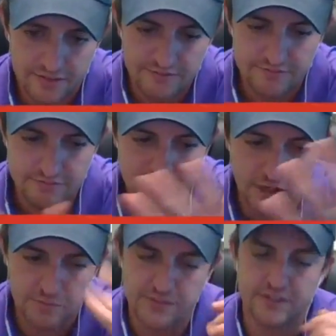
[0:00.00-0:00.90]

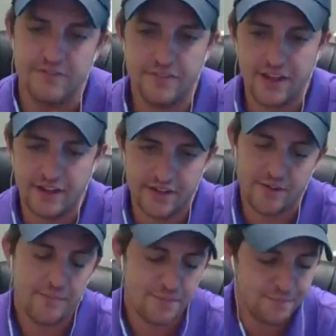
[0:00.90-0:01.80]
Yeah. Some blockchain
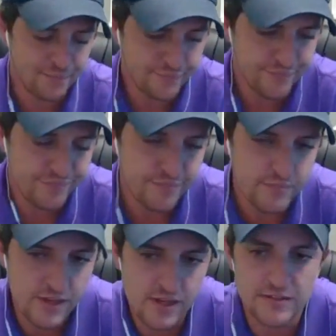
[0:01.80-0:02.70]
explorers try to make a
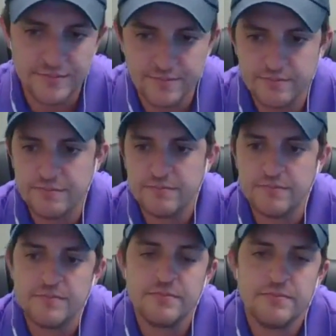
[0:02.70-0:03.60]
guess, but it can't always
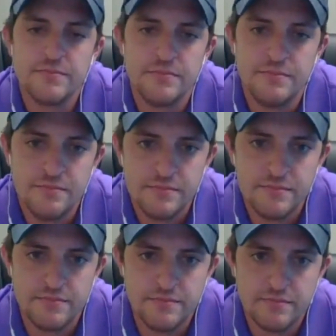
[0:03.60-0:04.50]
be right.
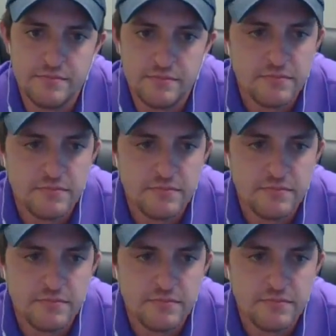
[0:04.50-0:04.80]
So to